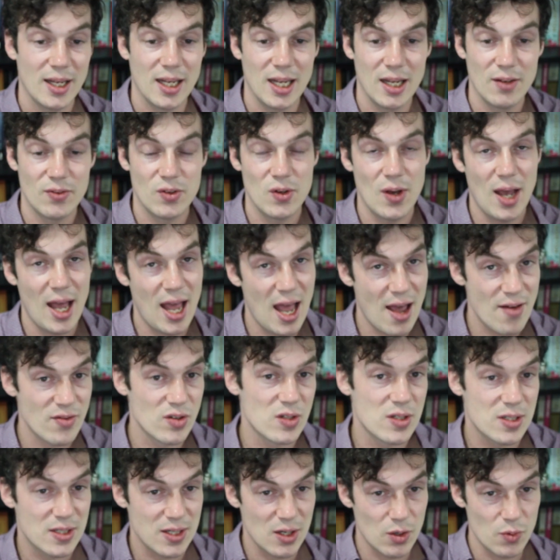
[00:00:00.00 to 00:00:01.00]
if you
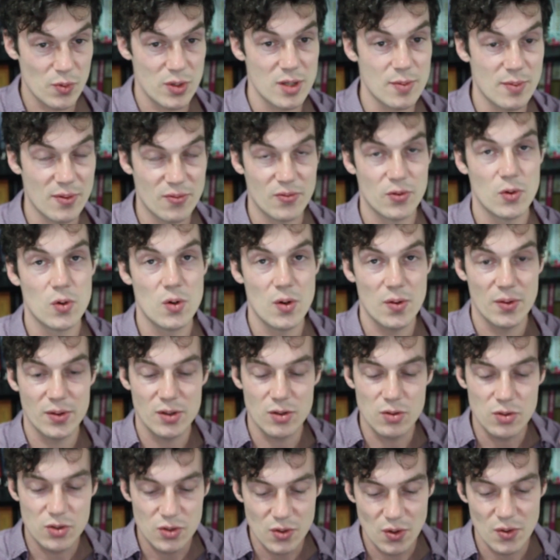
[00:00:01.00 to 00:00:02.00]
haven't dealt with it before,
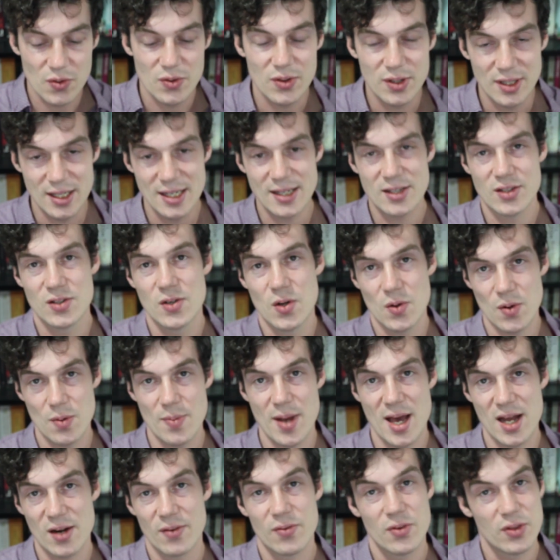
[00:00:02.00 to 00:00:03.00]
you don't need to know
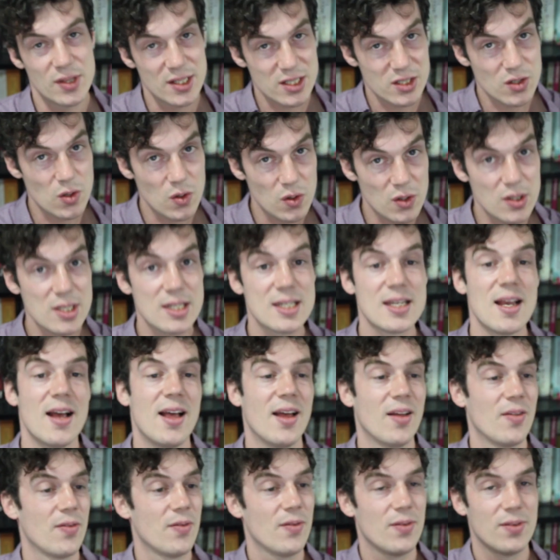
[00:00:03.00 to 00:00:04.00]
about it for this course.
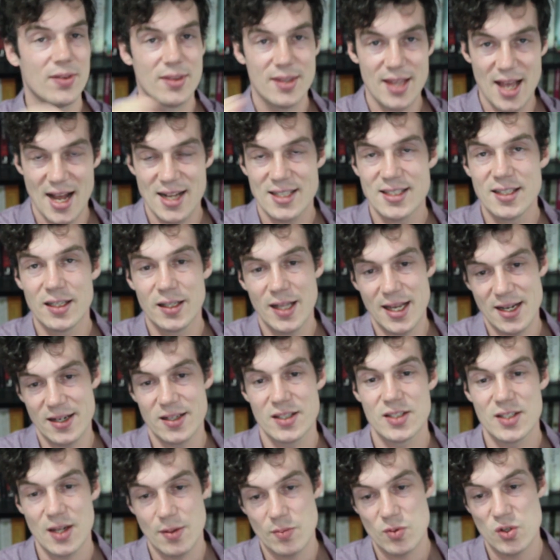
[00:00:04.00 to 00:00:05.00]
That's a later
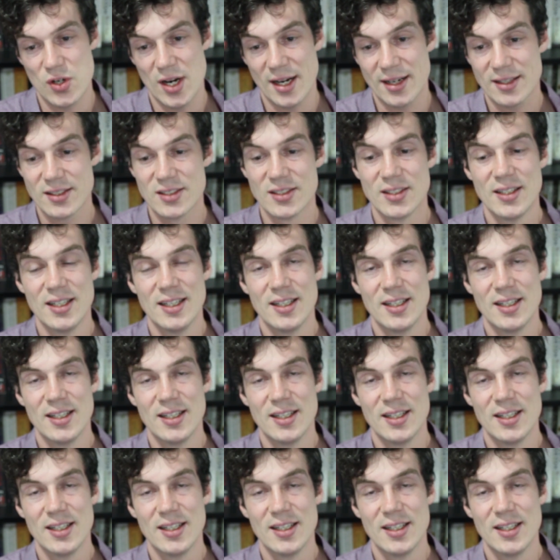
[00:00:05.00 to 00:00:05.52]
subject.